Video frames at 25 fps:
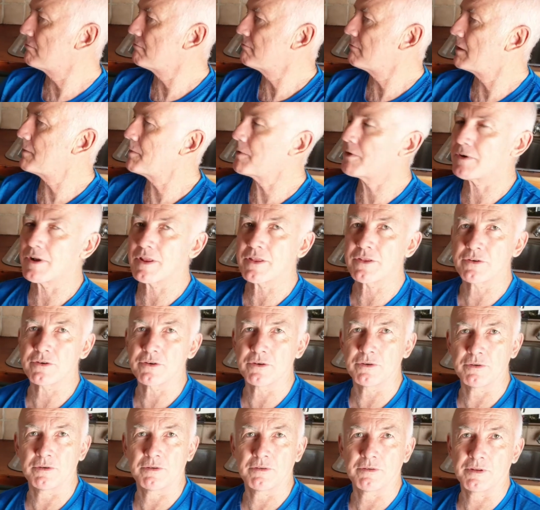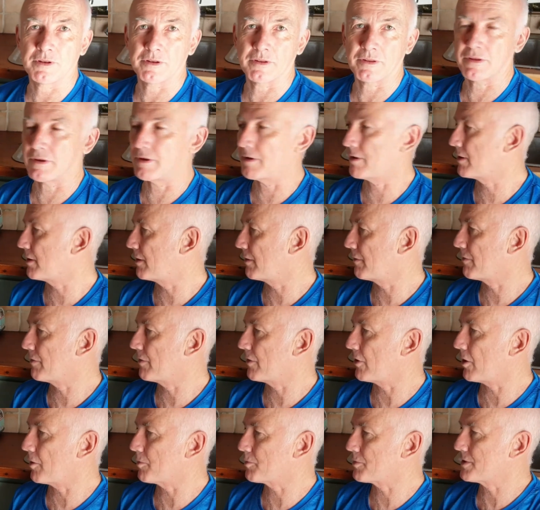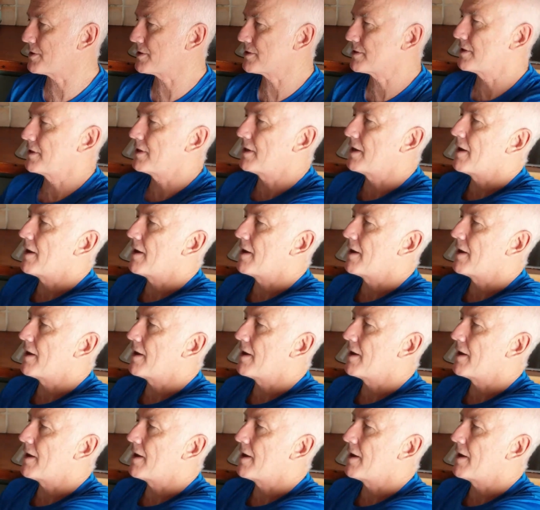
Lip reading: let me run through the options.